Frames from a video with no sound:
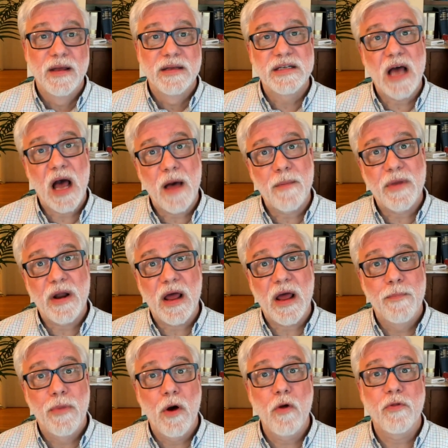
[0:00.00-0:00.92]
Tom and I
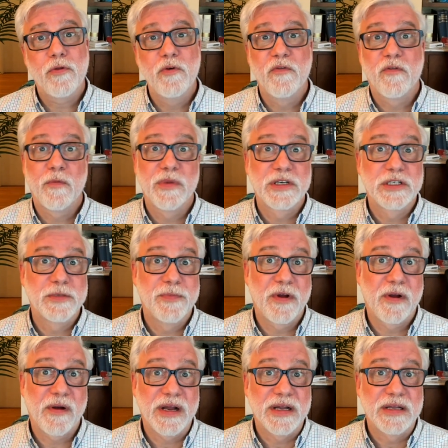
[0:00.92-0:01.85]
both knew from
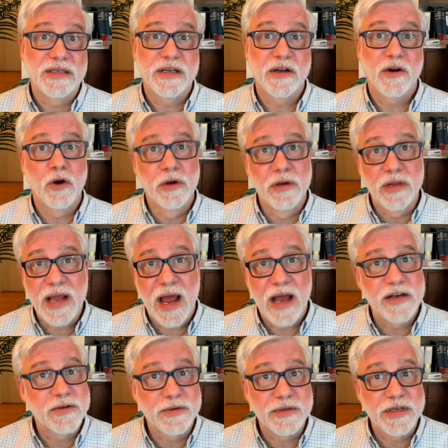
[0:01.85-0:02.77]
experience that early
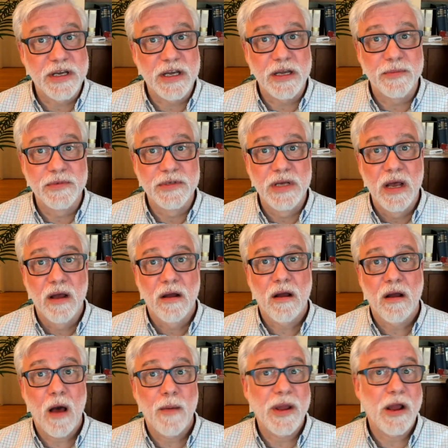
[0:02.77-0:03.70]
Agile teams,
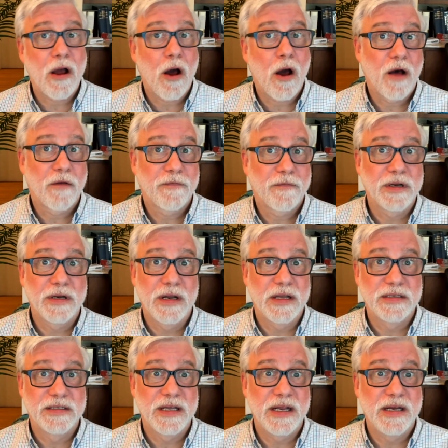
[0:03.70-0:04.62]
coming often
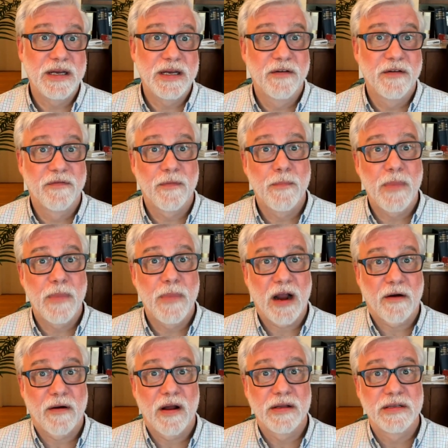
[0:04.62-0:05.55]
as they did from
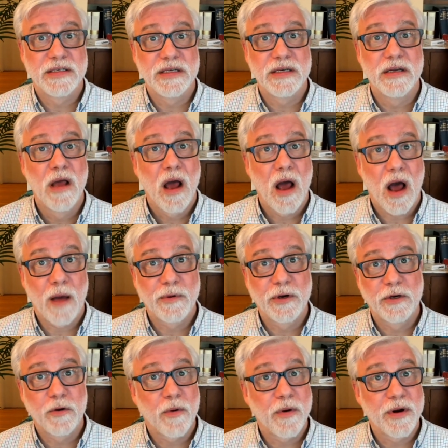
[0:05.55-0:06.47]
backgrounds in
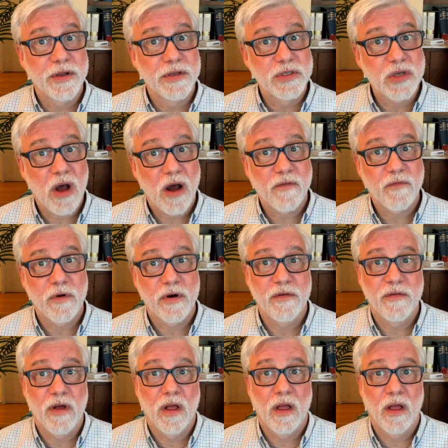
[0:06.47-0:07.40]
object-oriented software
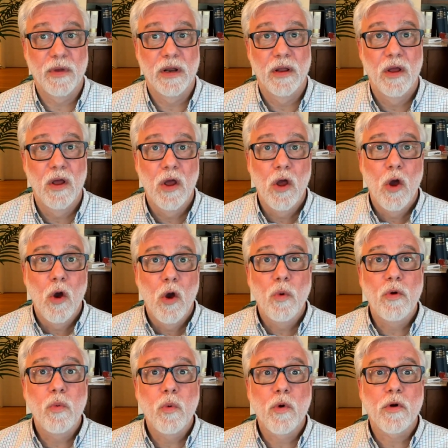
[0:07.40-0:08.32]
development,
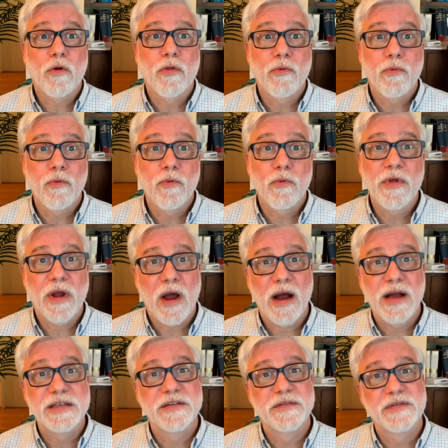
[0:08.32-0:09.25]
would work through the
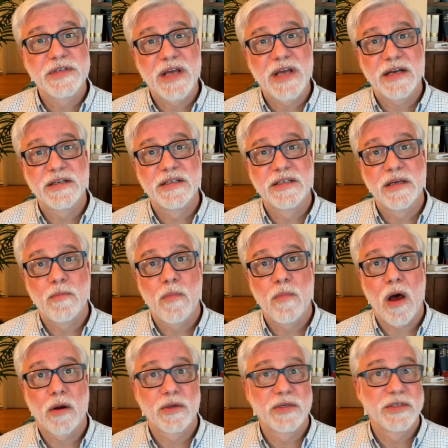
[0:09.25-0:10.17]
kinds of sketches and
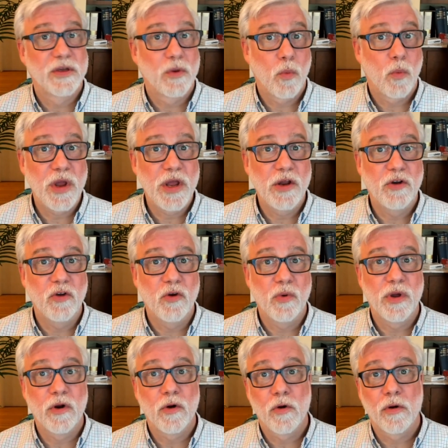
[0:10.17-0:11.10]
models that we
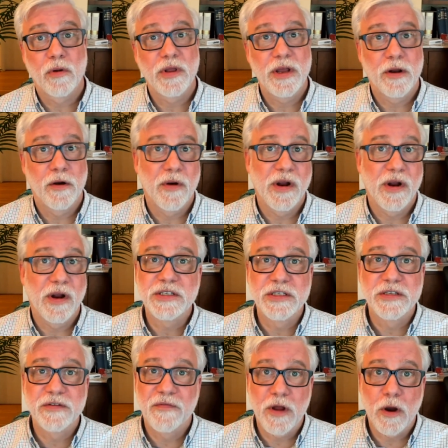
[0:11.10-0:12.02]
do in early
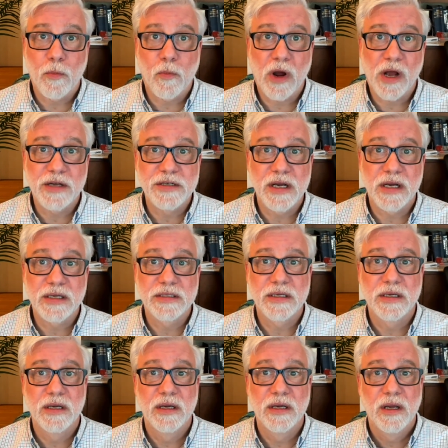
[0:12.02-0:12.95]
iterations of their projects.